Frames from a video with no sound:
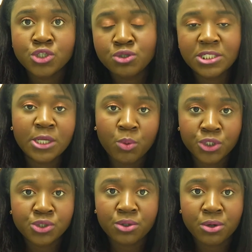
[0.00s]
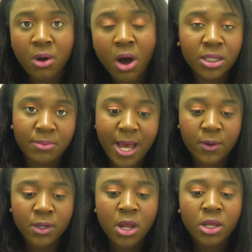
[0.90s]
to see what you're all
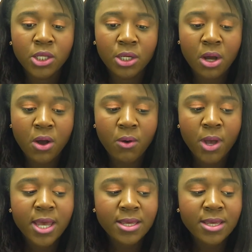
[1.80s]
about. You know,